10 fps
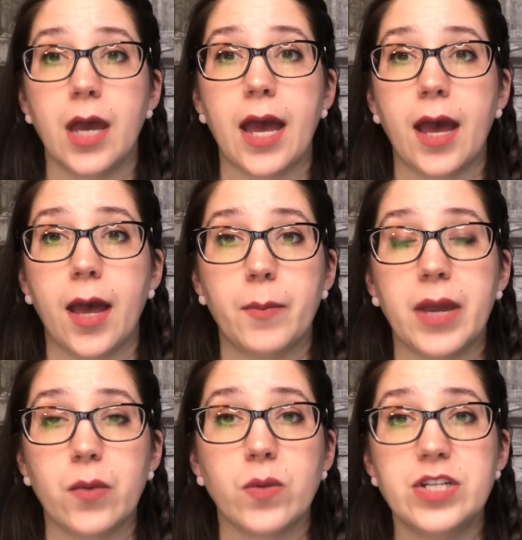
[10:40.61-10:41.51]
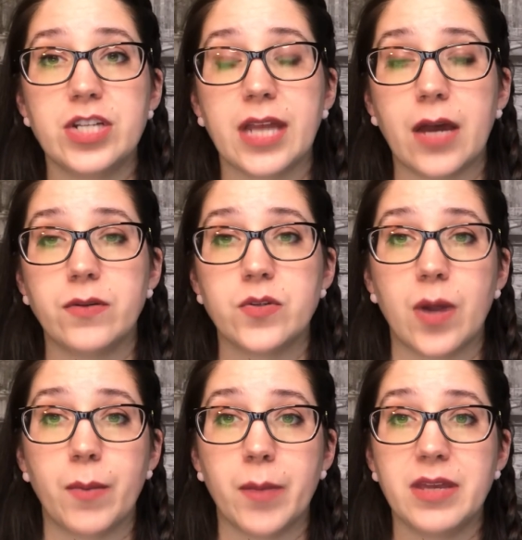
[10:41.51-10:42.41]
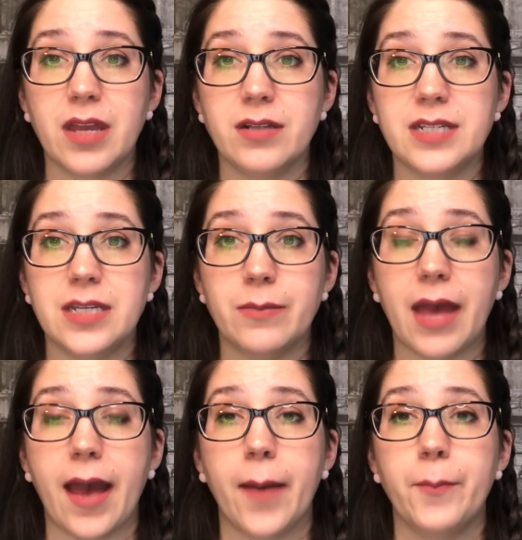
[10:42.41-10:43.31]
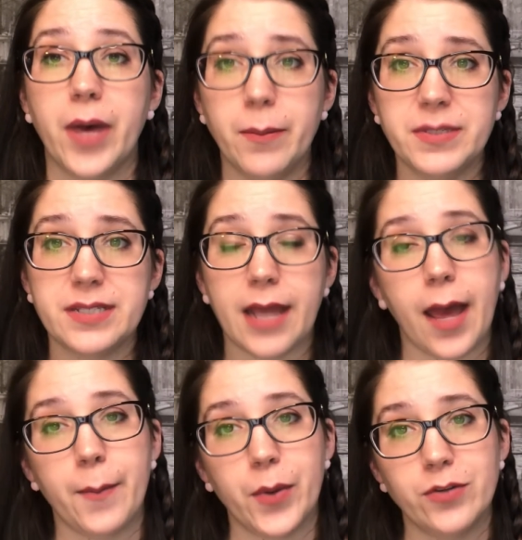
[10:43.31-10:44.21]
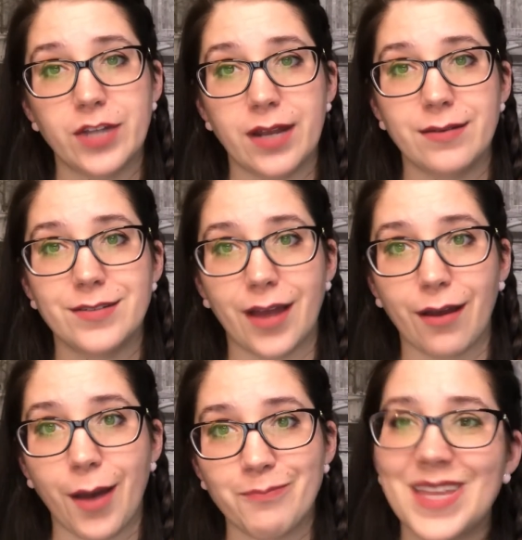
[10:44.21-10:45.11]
by reaching out to our mommy care team at pumped@beaugen.com.